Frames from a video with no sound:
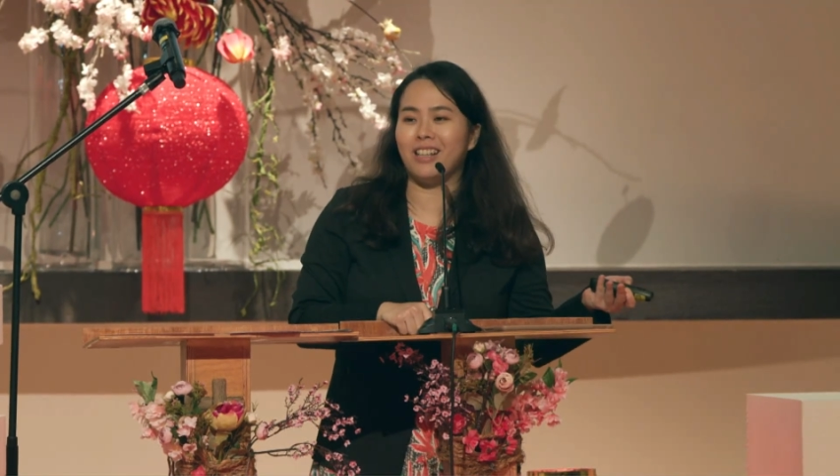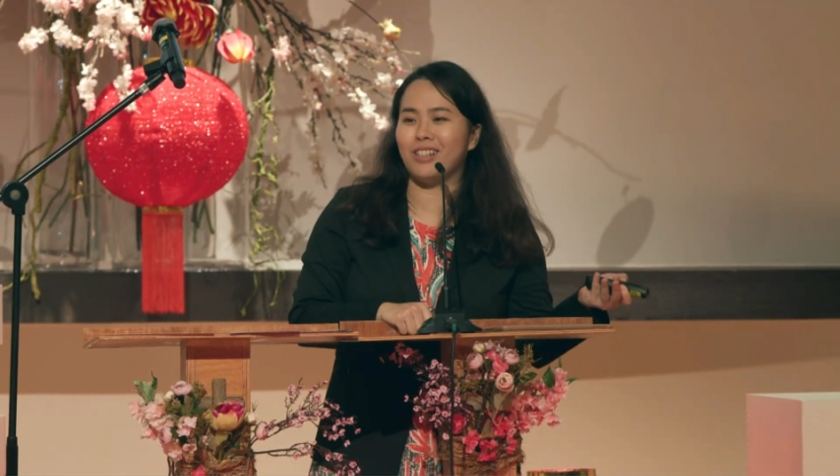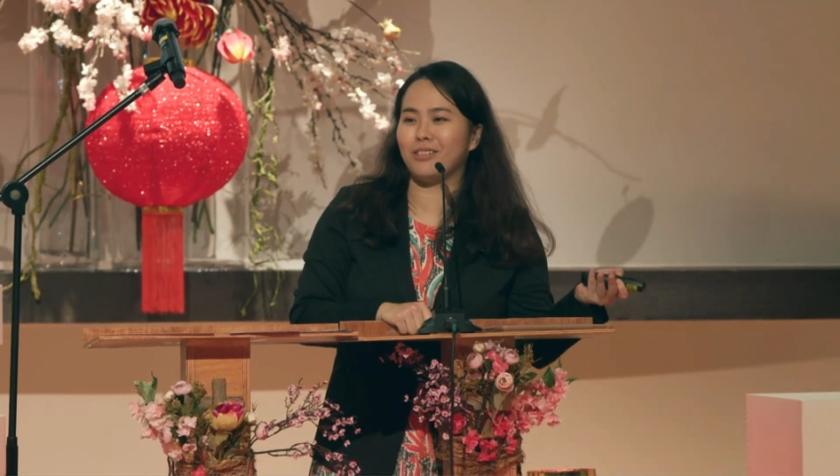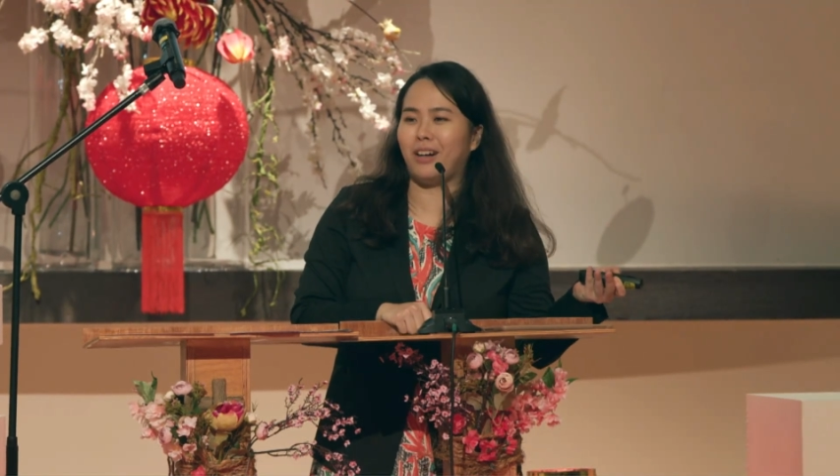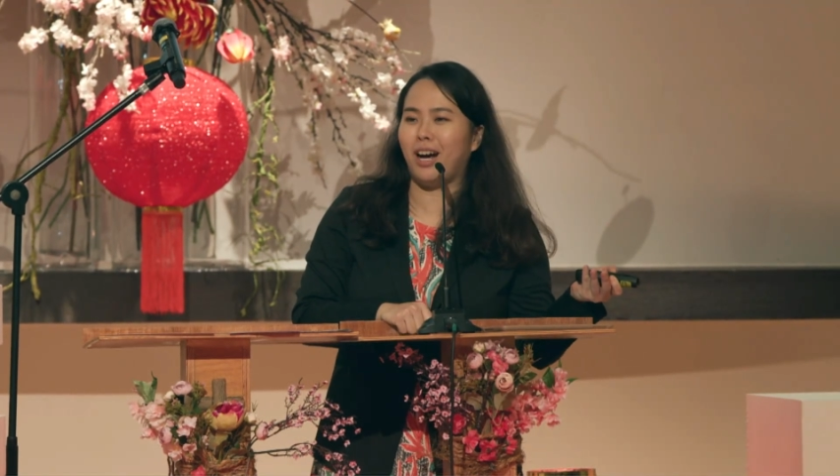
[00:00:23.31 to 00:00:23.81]

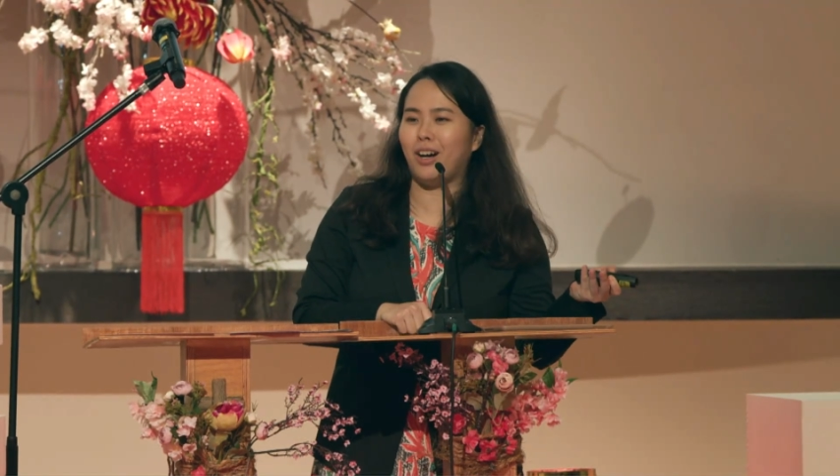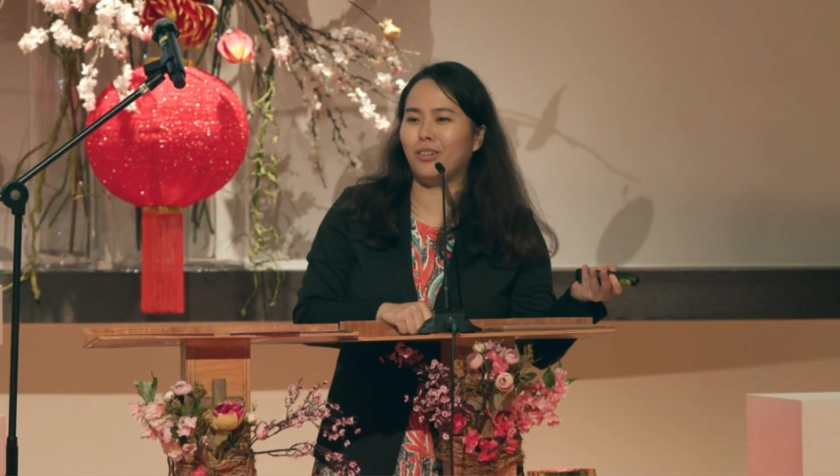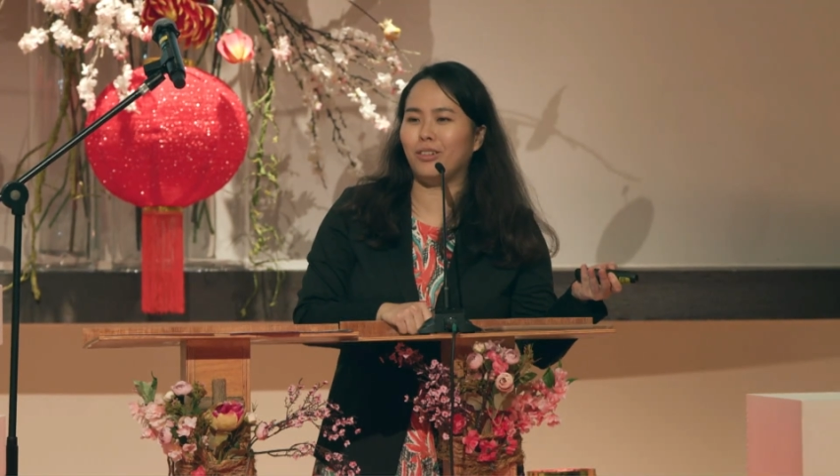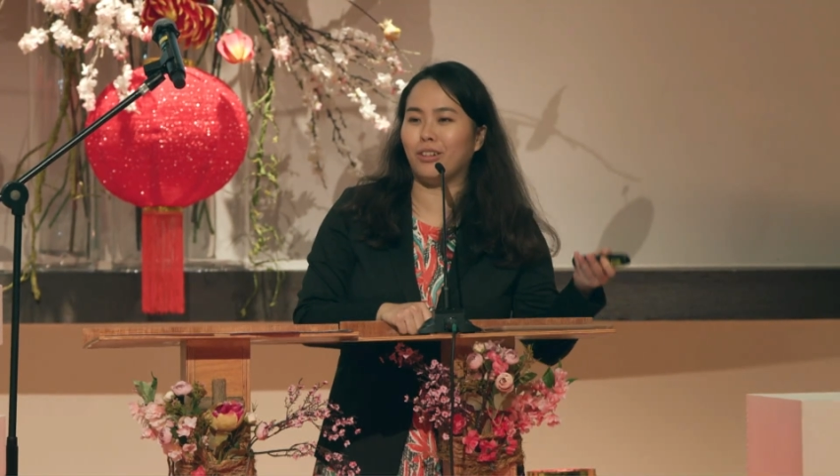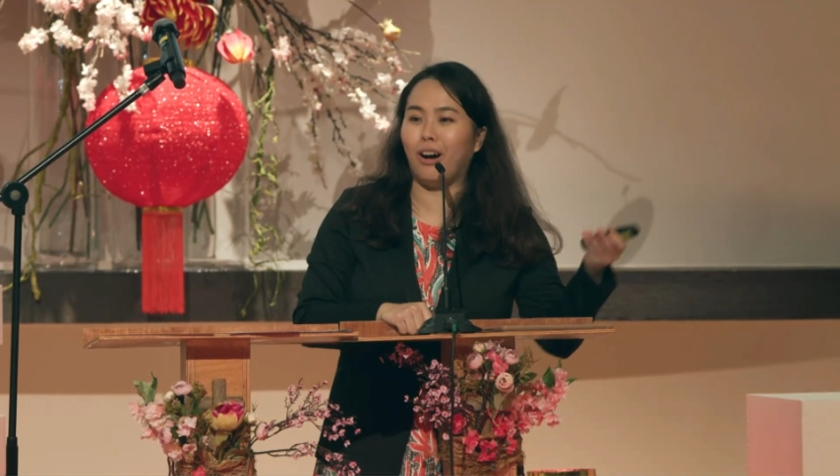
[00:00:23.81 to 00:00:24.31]
as to
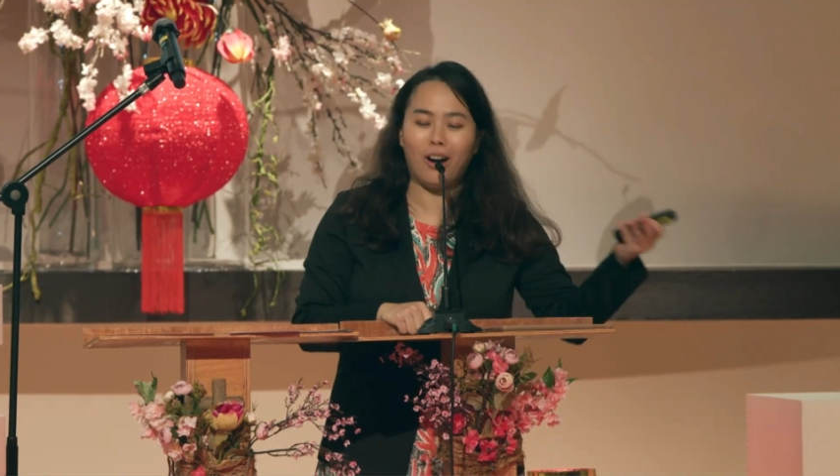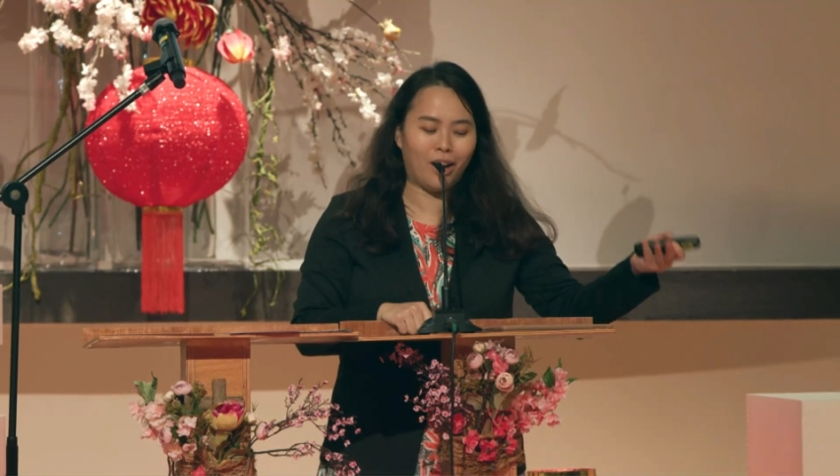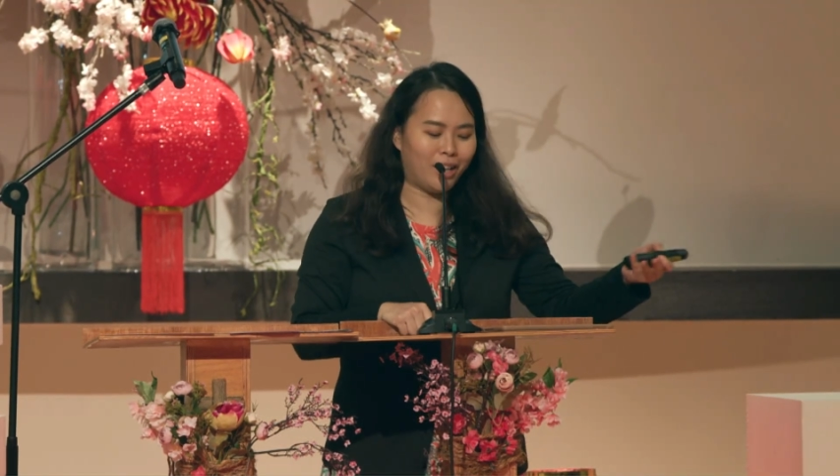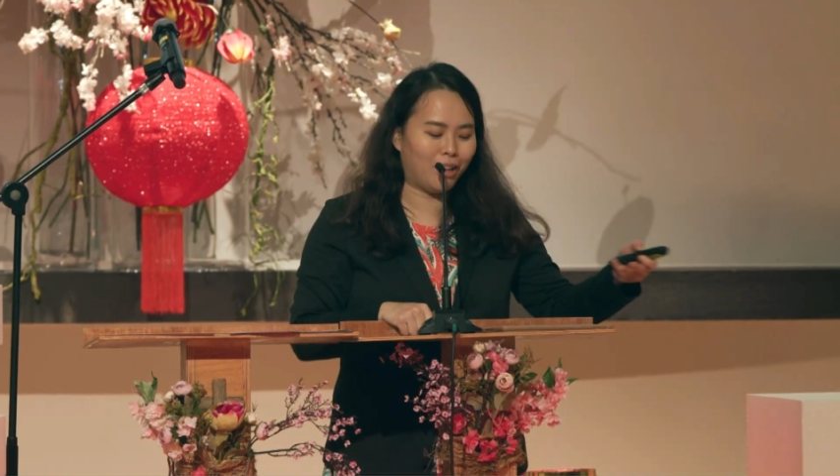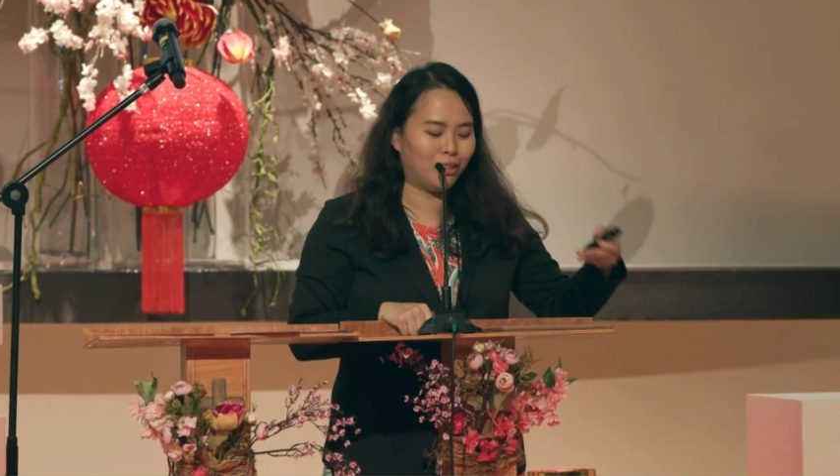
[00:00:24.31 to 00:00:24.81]
how
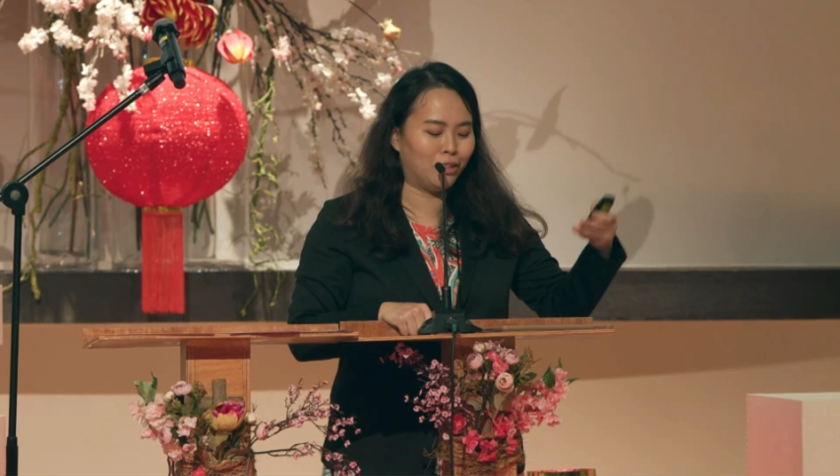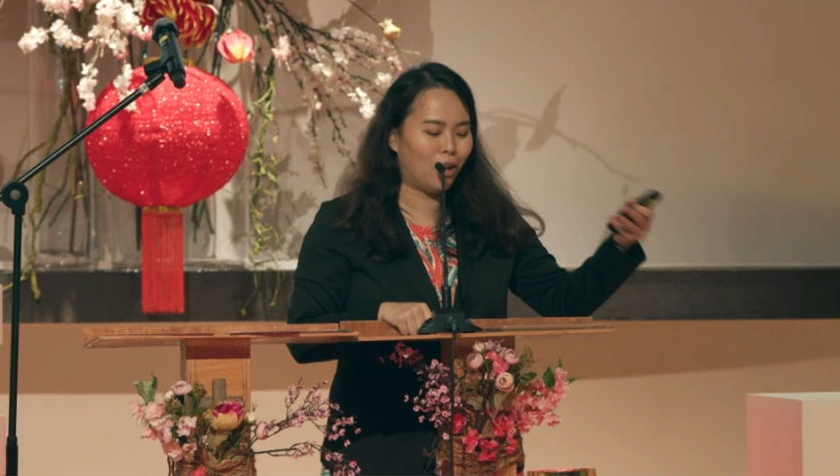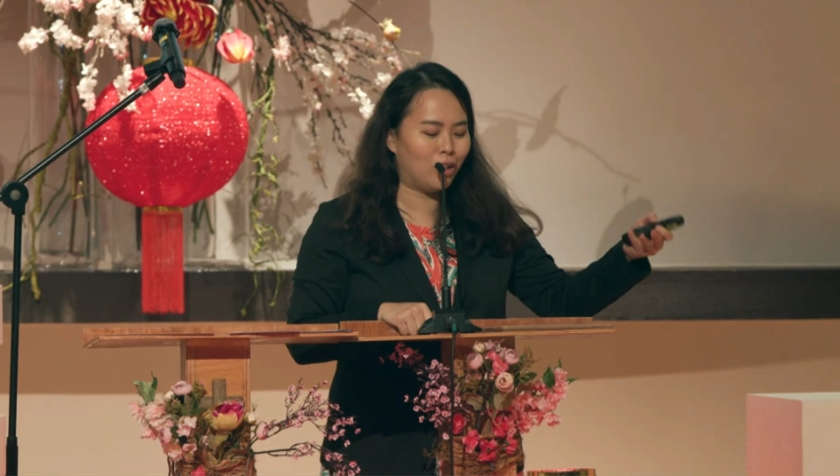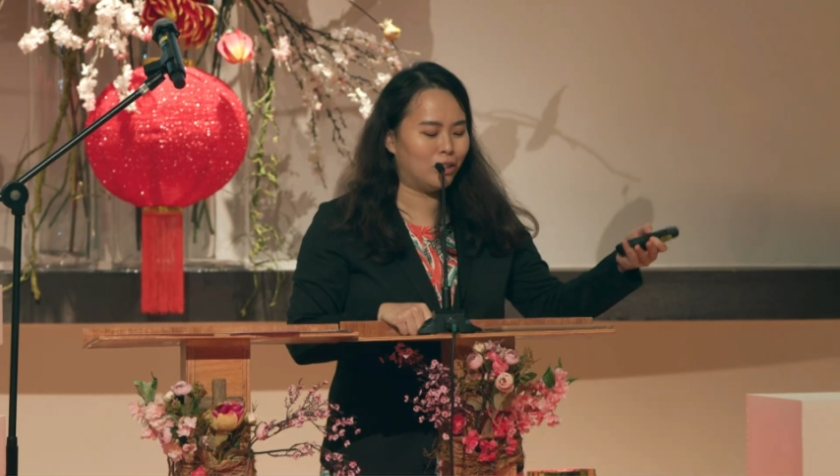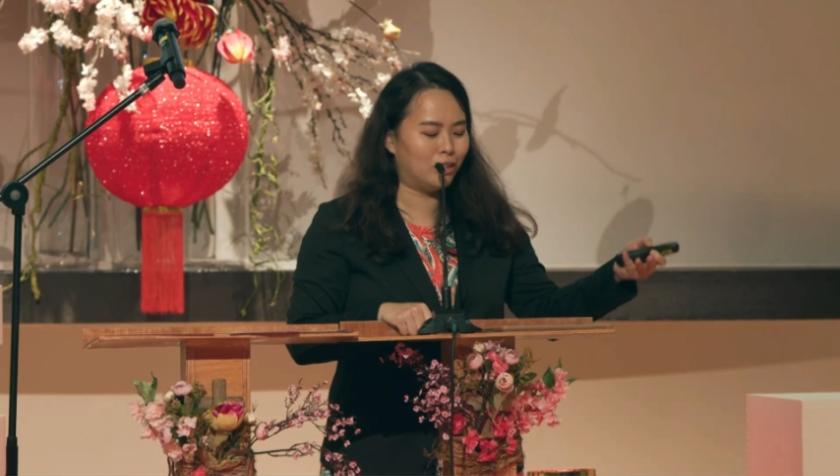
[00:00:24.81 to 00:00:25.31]
the
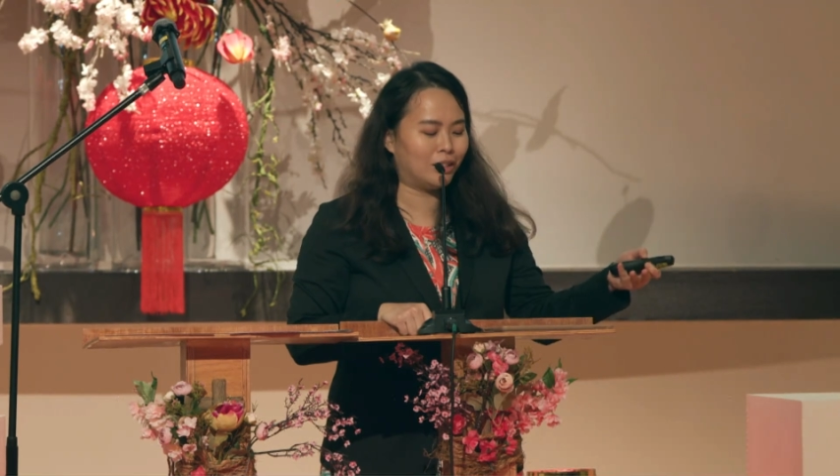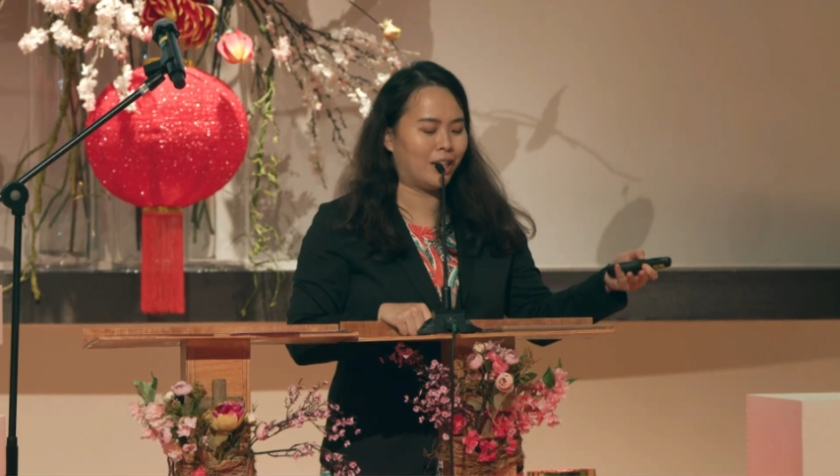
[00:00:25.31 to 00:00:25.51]
Lord looked